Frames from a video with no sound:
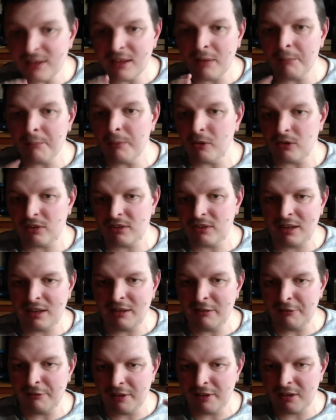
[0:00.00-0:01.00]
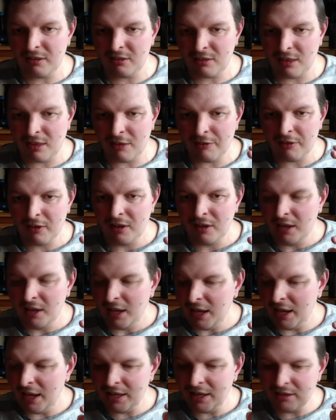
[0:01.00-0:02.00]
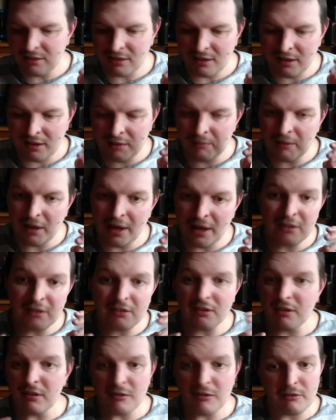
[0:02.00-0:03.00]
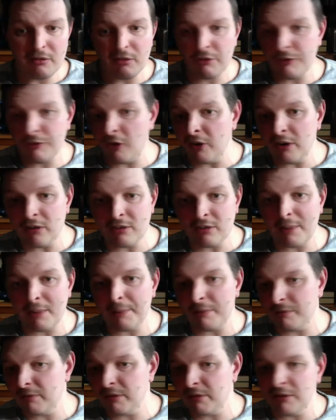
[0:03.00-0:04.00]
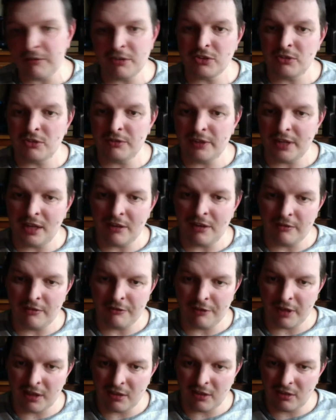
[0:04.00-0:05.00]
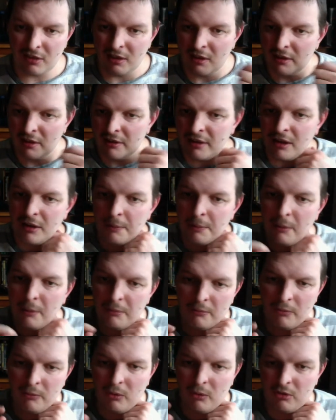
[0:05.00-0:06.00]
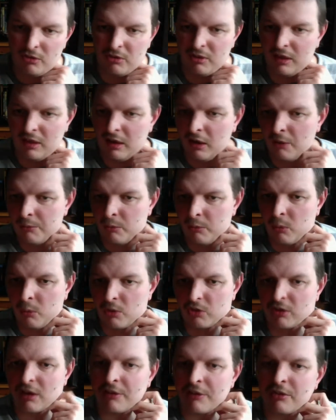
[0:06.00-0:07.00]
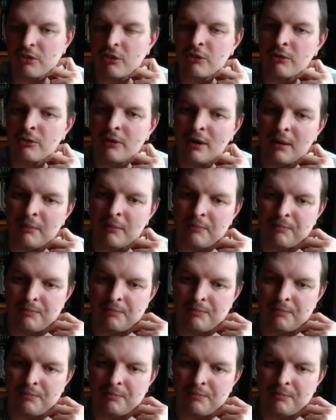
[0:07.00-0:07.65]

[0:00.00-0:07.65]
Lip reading: unboxing and everything and stuff, and it was fine. I was happy with the original video and things. The only problem was that I was going to